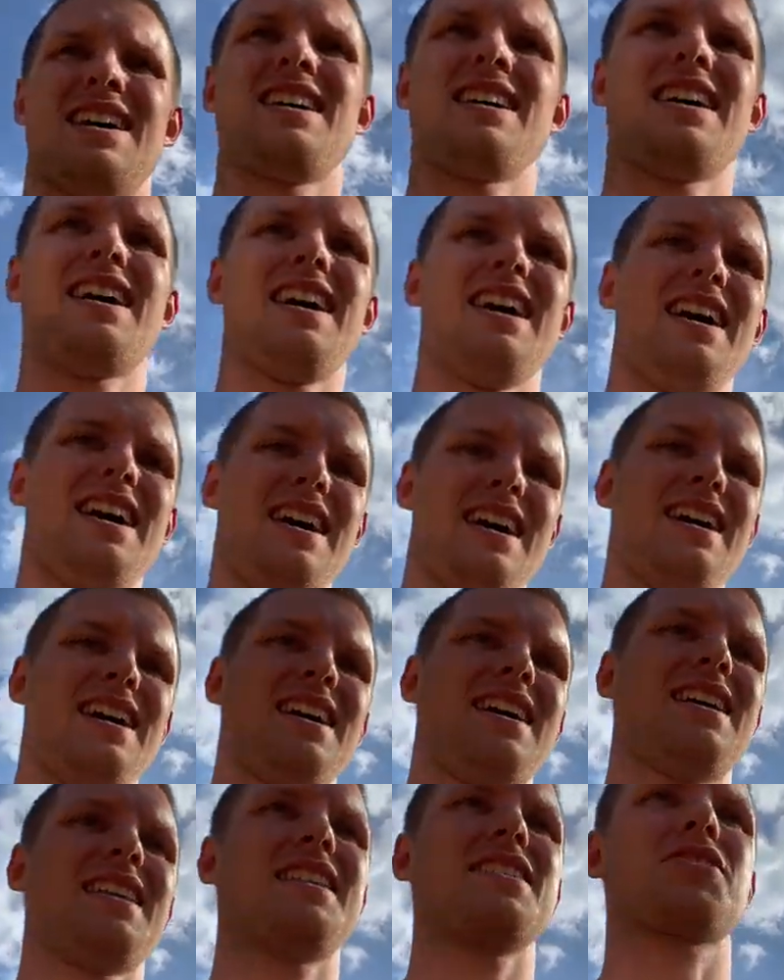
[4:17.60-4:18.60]

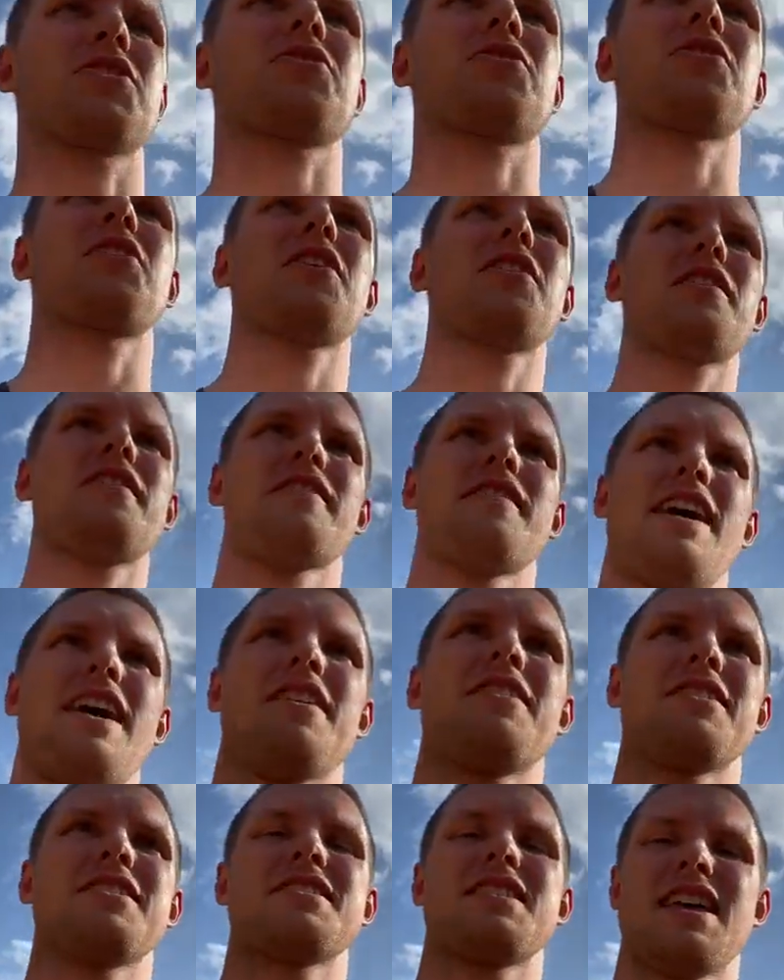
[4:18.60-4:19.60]
This
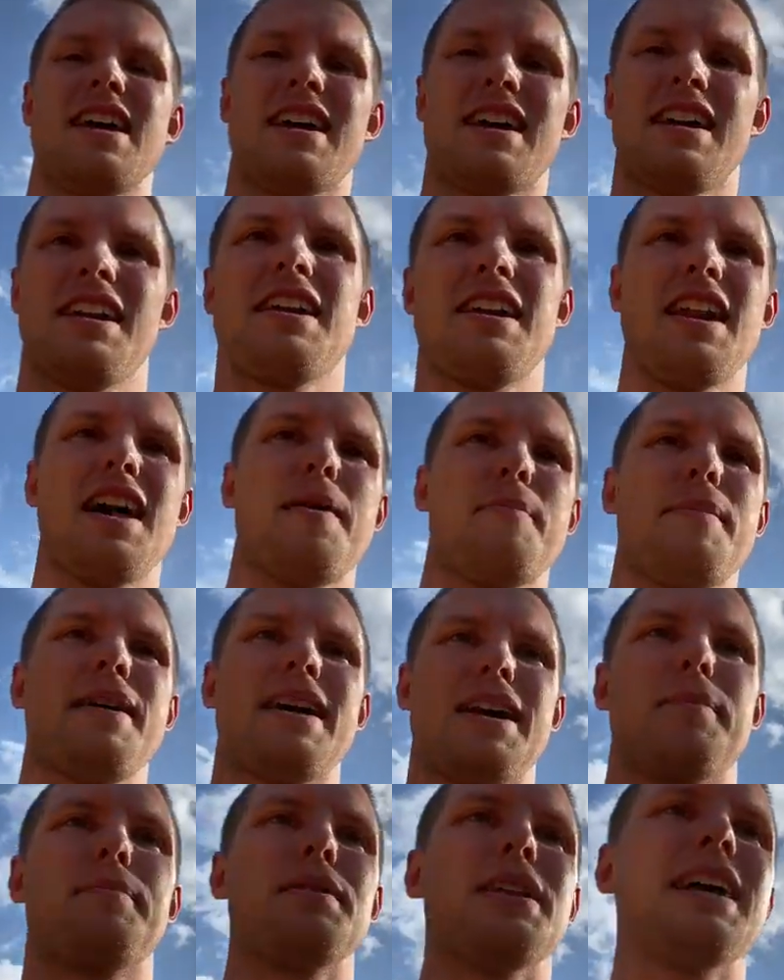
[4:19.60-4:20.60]
coronavirus thing ended up
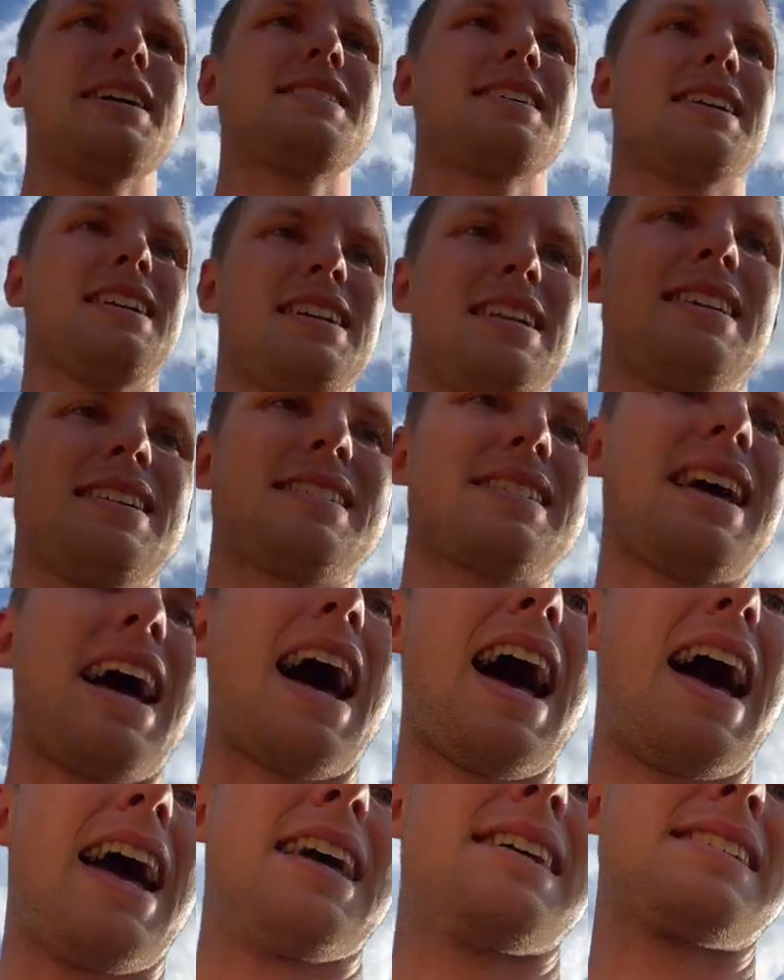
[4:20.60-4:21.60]
being a blessing in
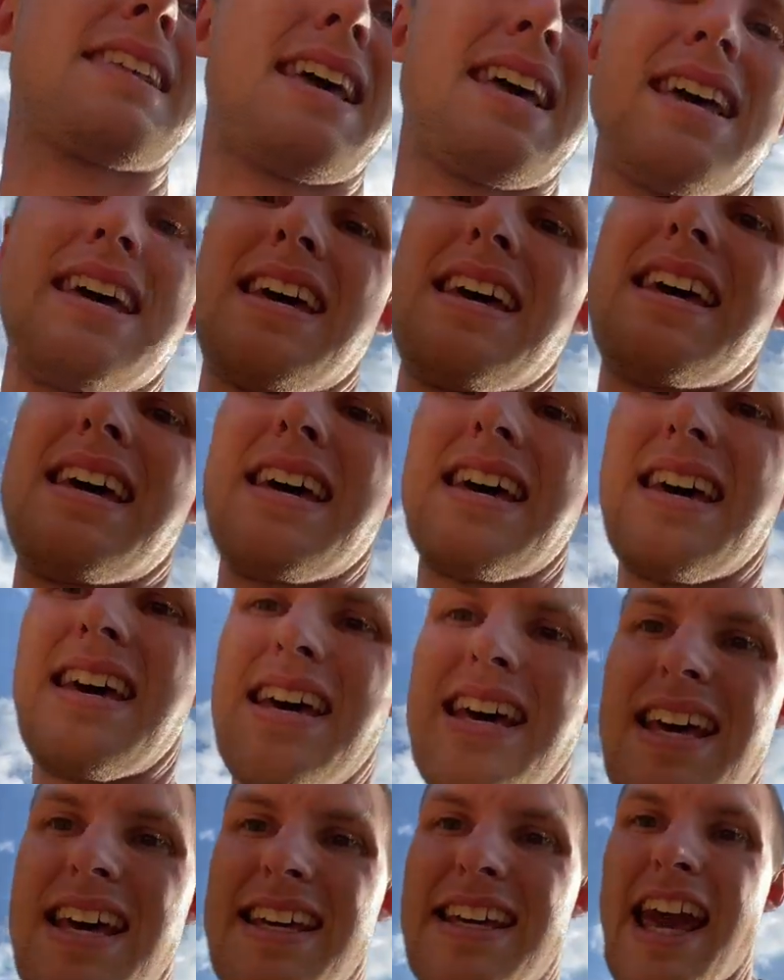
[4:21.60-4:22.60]
disguise.
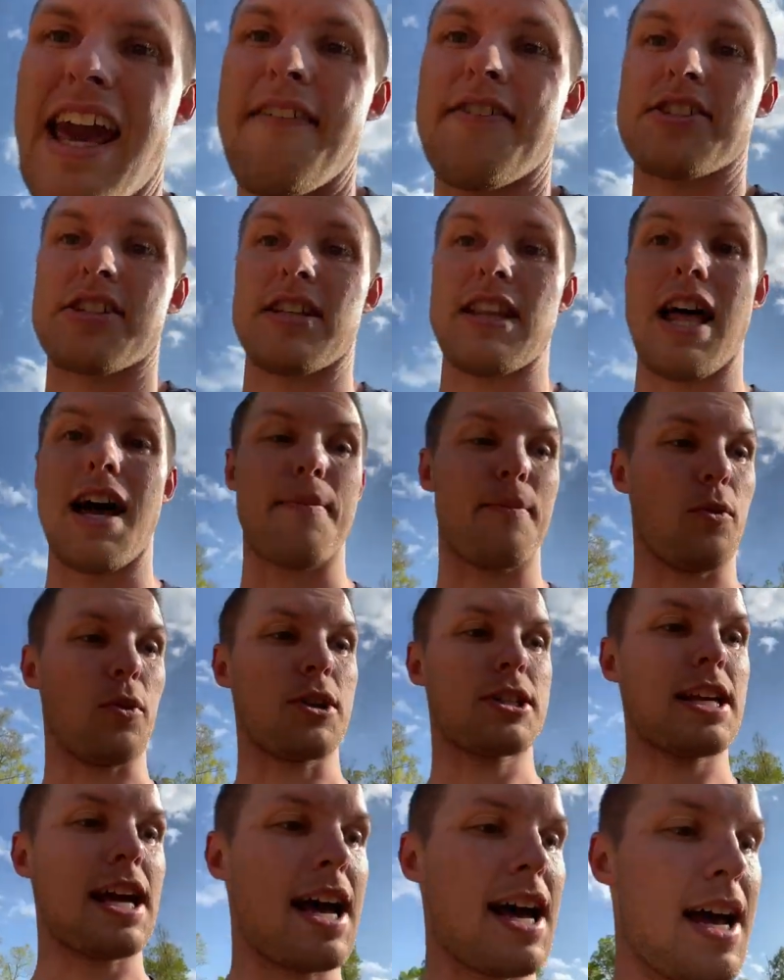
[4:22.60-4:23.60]
Gave us a lot more
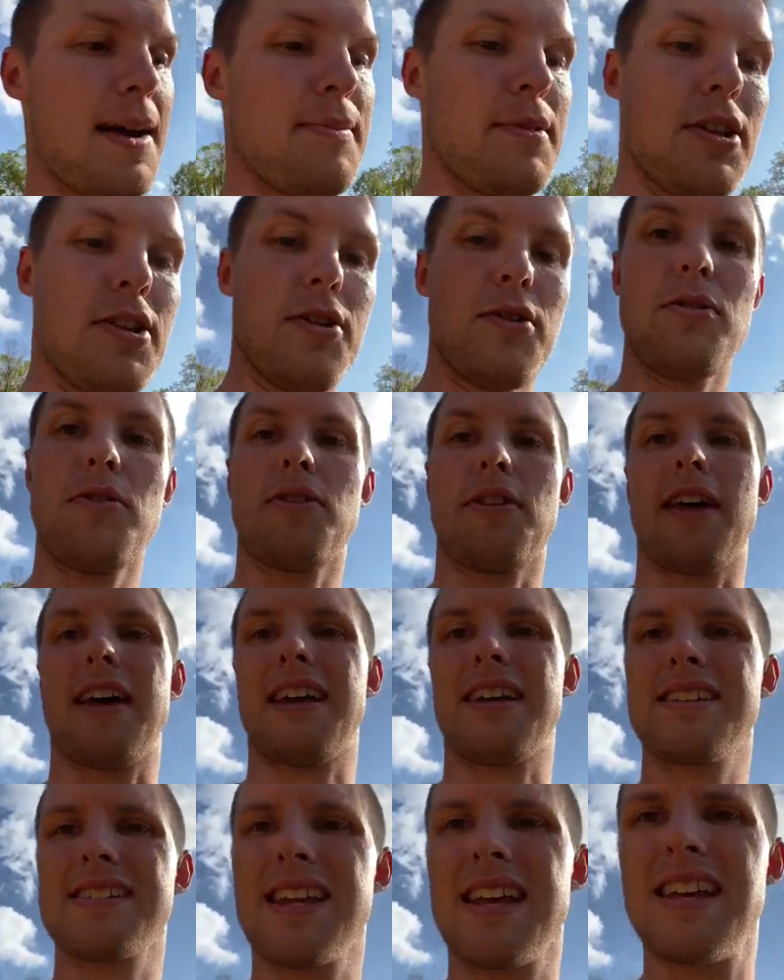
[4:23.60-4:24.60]
time to do
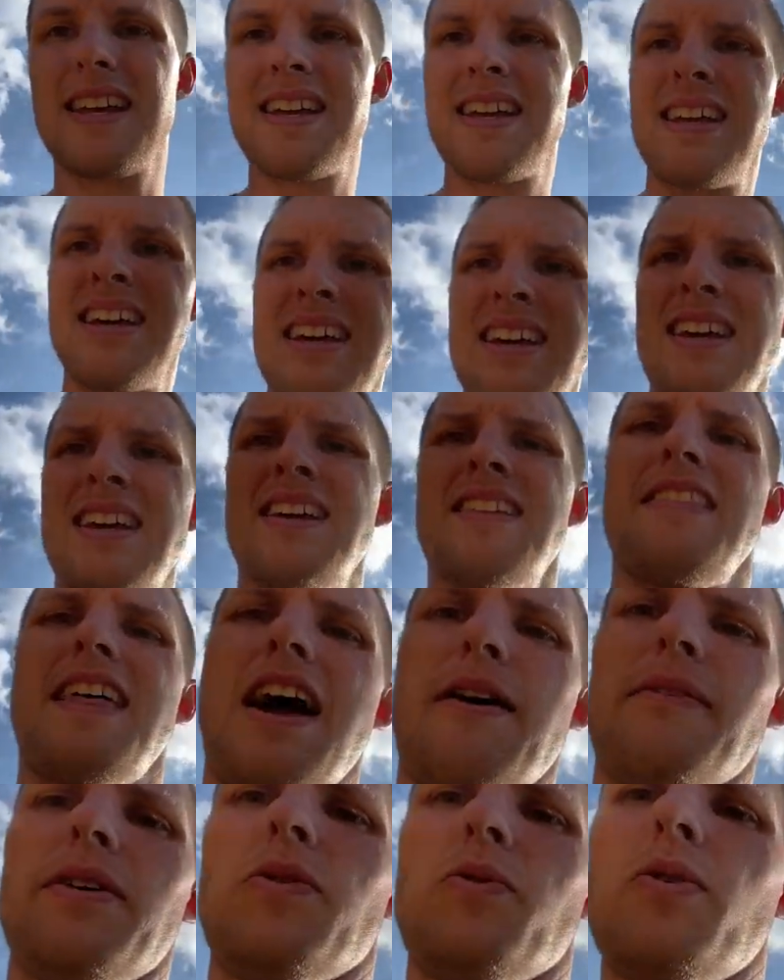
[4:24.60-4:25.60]
things
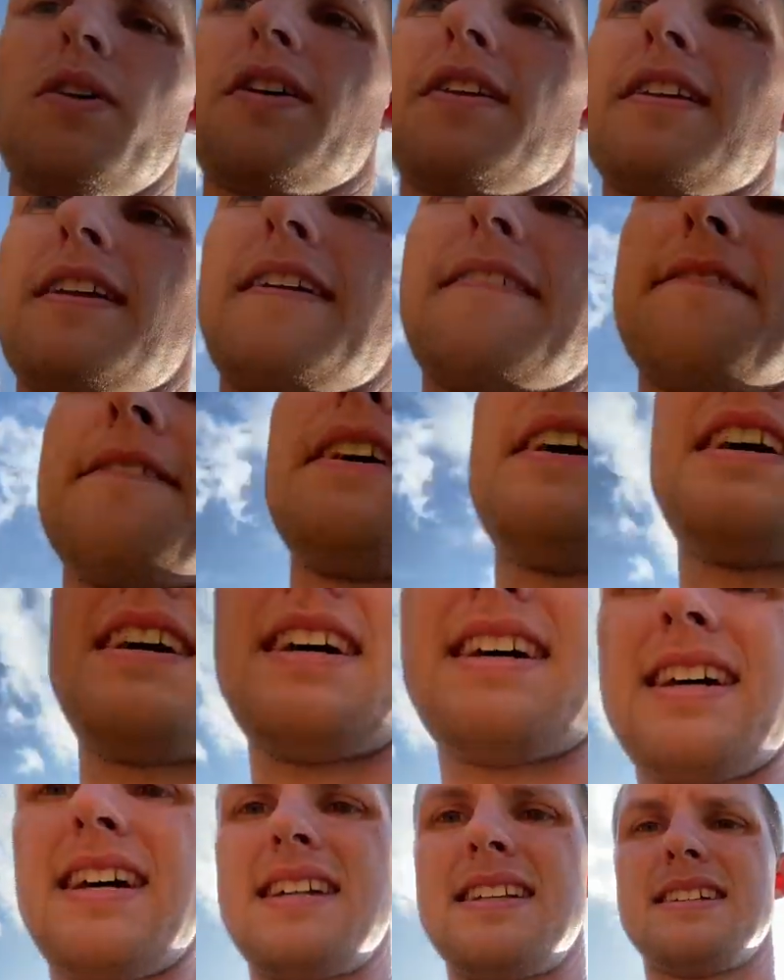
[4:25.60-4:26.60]
that we wouldn't have
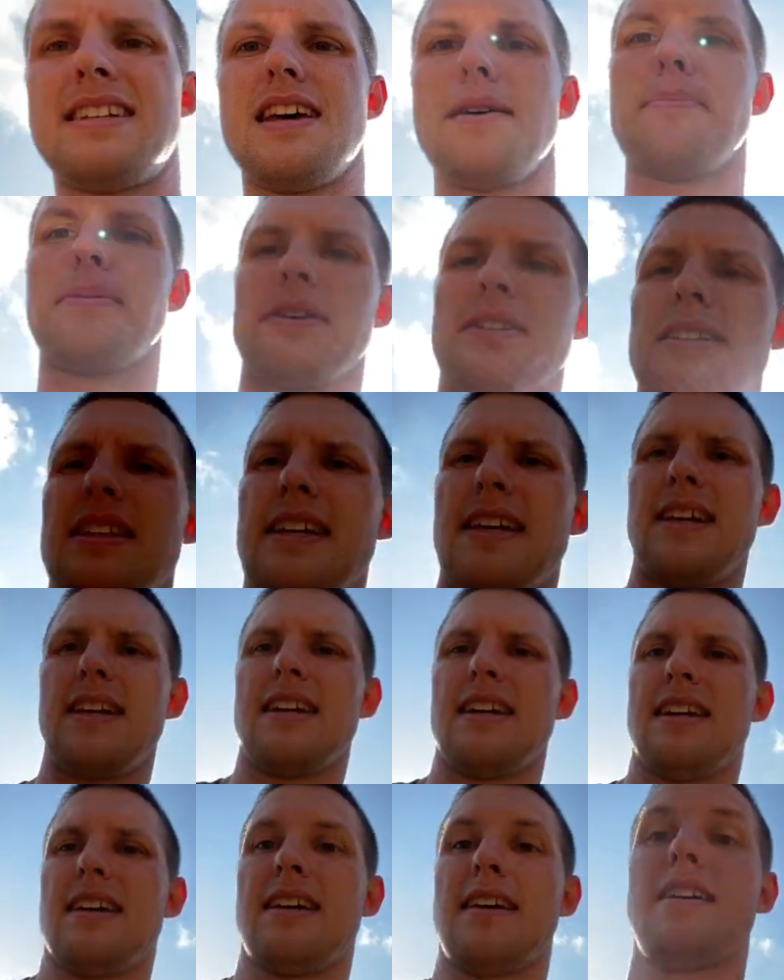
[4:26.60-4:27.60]
typically
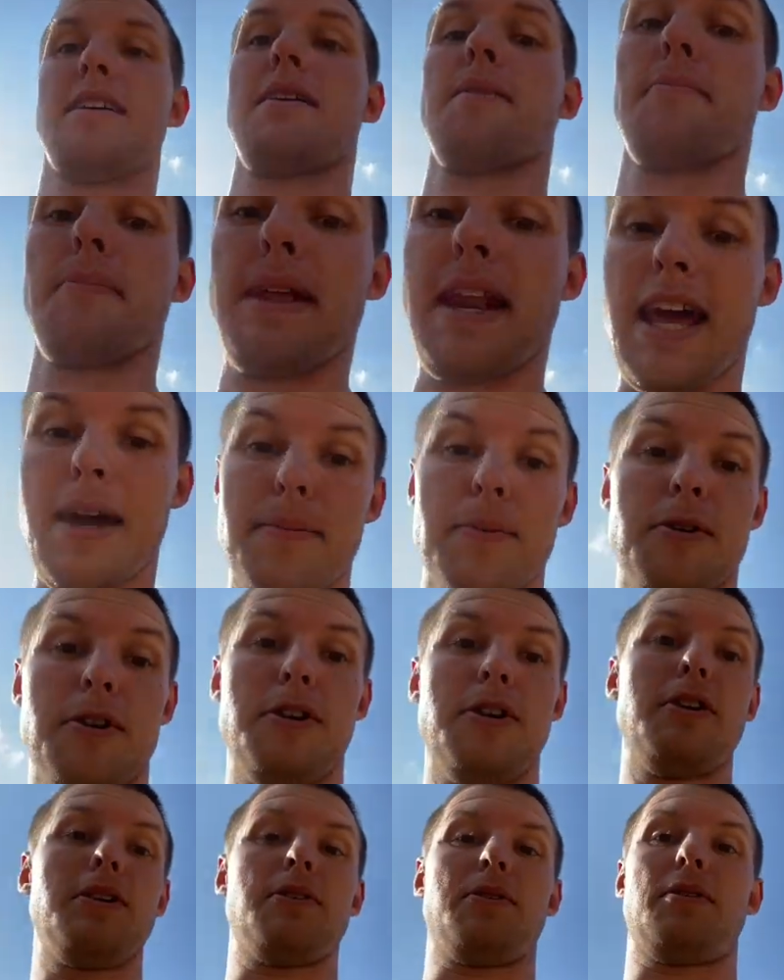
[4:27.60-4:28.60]
been able to
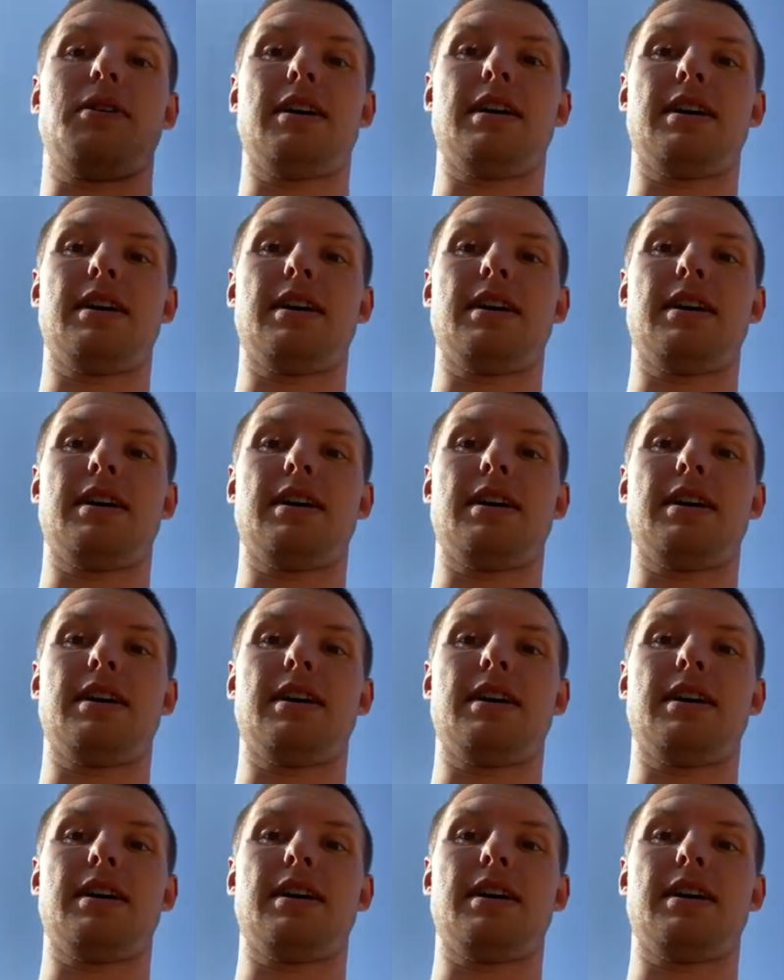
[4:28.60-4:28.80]
do.